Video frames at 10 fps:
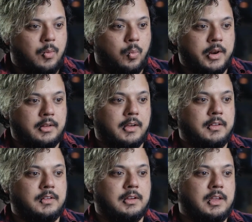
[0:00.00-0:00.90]
what it
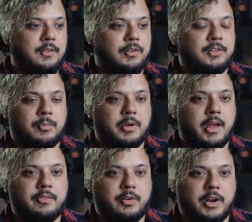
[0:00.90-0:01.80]
does is it gives you some
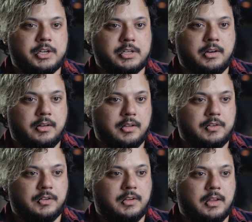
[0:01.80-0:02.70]
kind of direction. It
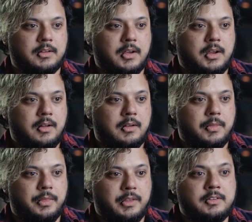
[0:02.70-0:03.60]
just says,
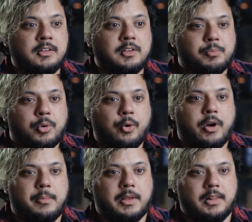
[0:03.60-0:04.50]
this is a
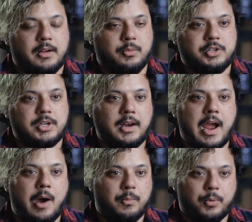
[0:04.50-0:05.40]
programming language and
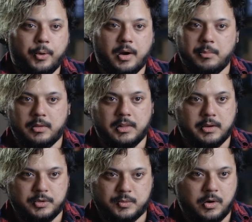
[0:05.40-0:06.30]
how a programming
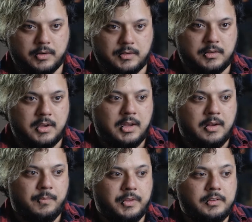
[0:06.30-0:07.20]
language works.
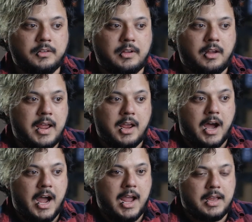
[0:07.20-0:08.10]
This is
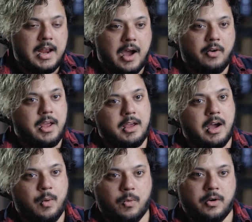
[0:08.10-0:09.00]
AI and how
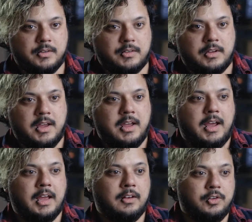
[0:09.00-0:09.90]
AI works.
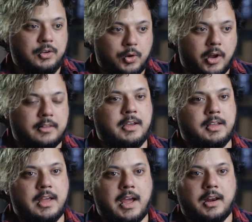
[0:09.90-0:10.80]
And you got to
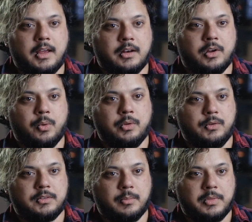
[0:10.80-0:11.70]
take that and go and
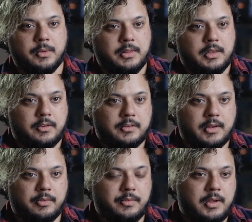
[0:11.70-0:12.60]
do something with it yourself.